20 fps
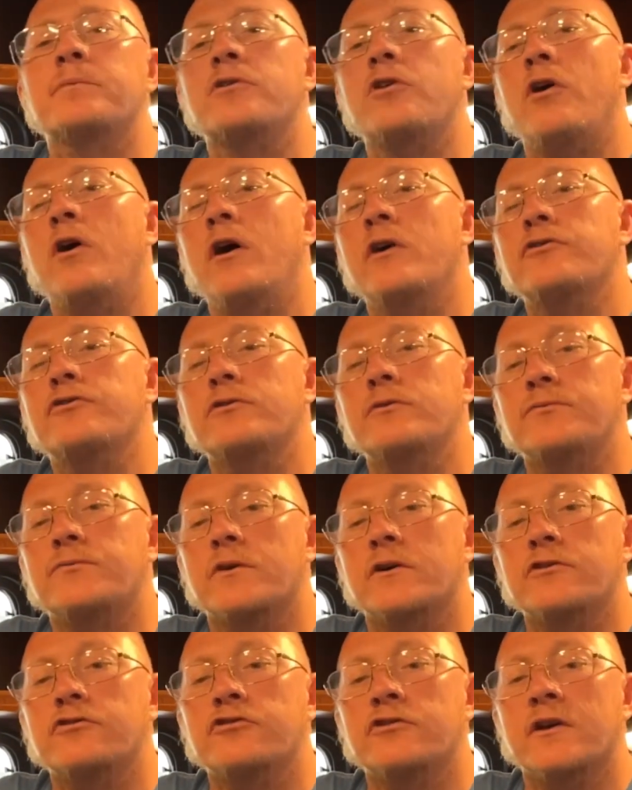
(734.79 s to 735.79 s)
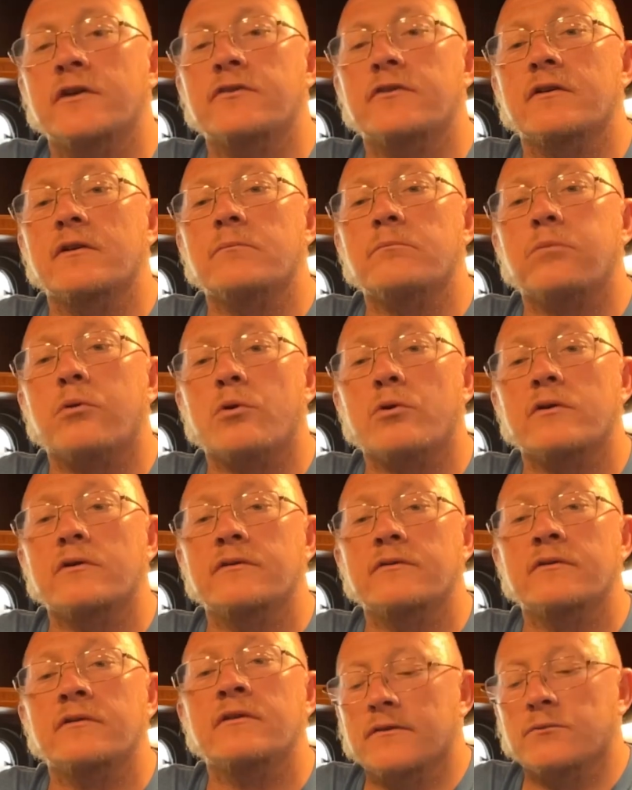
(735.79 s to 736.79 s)
but also function as an
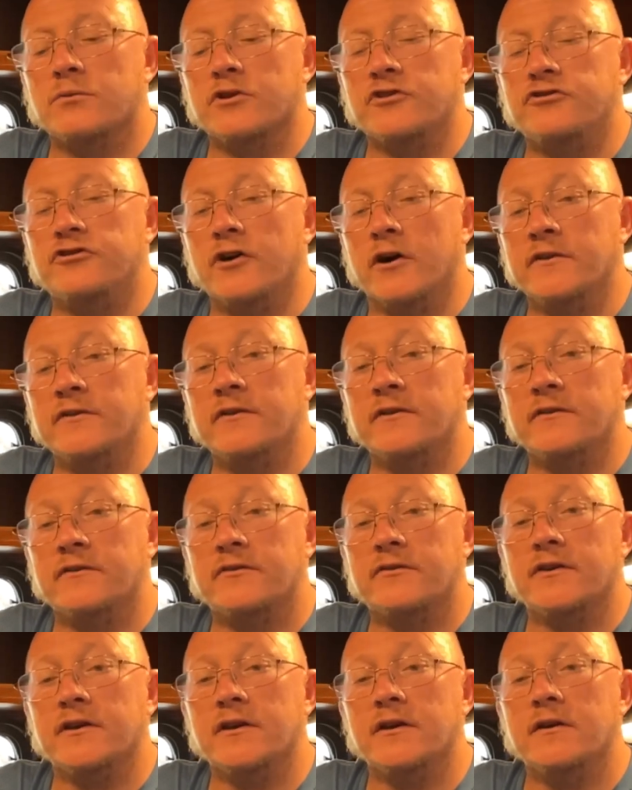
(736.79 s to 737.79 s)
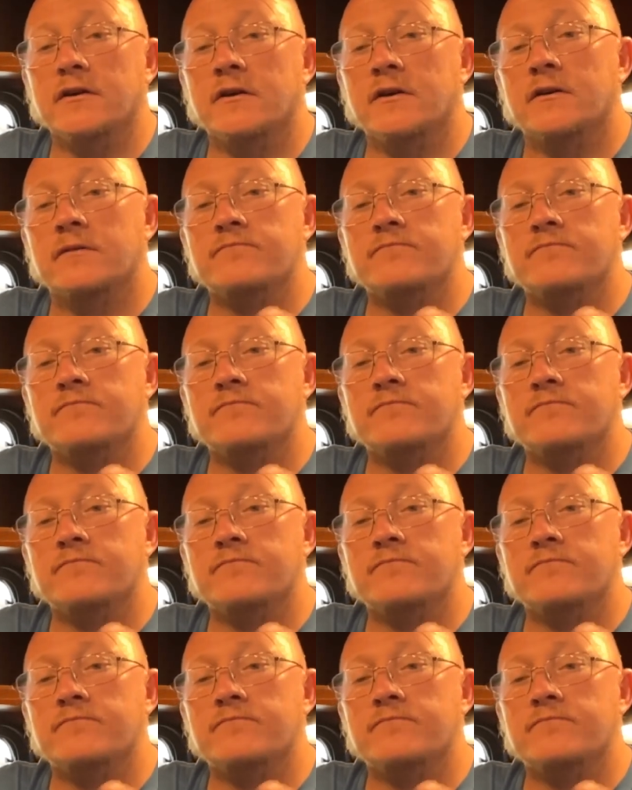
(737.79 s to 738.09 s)
important redundancy